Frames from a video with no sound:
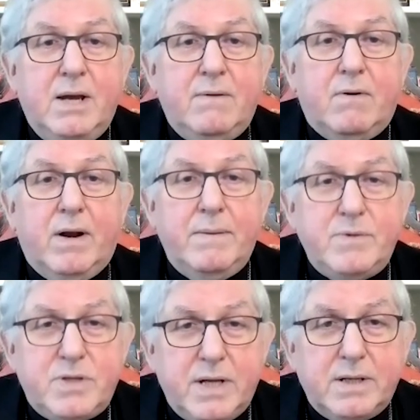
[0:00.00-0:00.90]
for I am
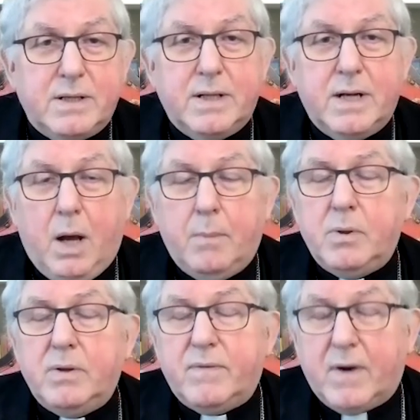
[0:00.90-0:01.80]
gentle and
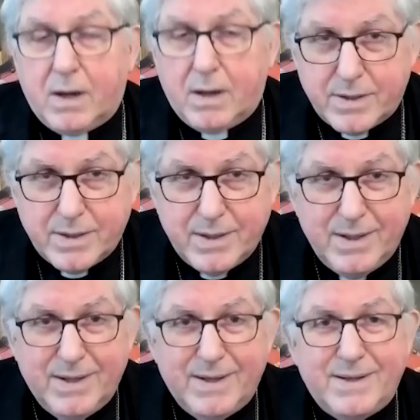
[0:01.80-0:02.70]
humble of heart.
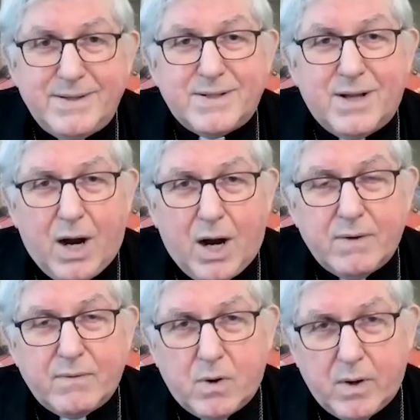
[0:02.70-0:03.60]
It's the heart
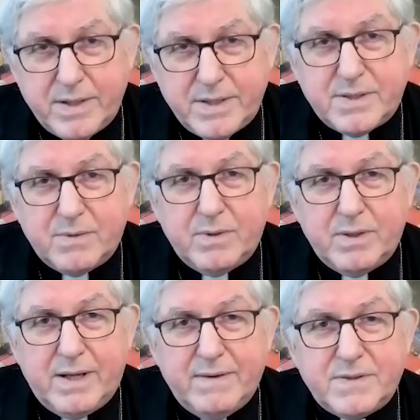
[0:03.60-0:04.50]
of Christ that
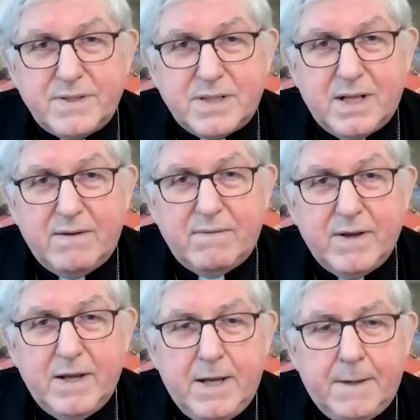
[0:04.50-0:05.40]
really gives us life.
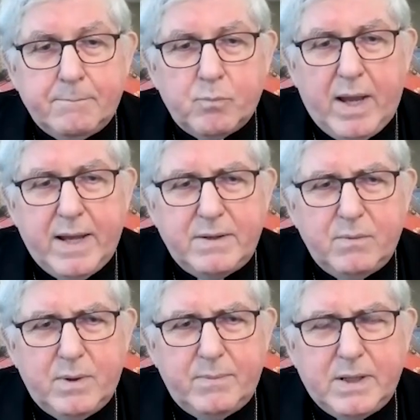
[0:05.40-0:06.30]
And
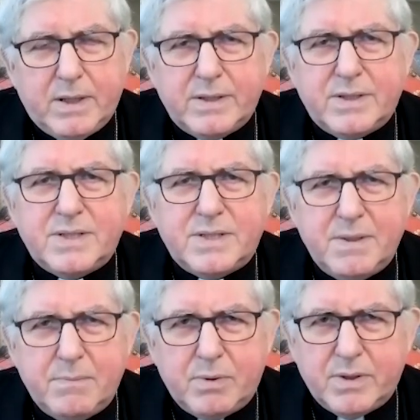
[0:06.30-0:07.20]
when we look at the
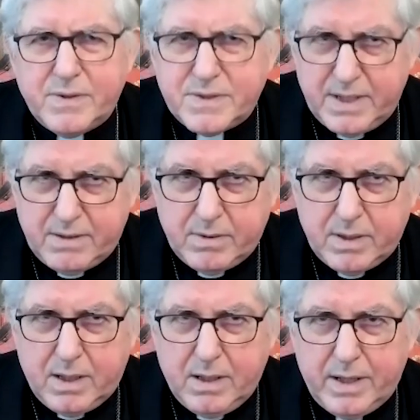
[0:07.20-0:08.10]
symbol of the Sacred
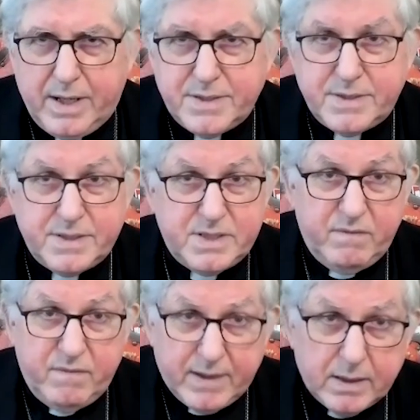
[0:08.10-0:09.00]
Heart as it's
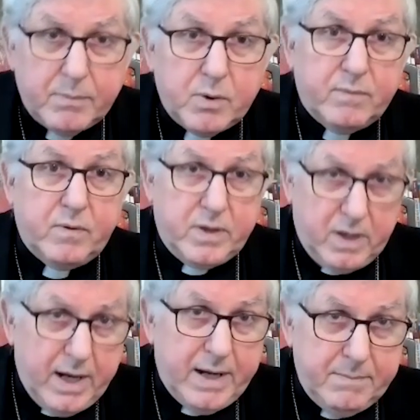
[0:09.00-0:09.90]
developed over
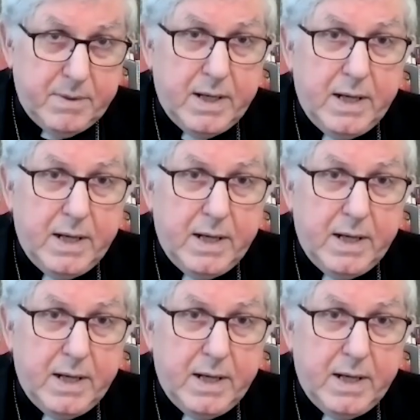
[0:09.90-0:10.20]
time,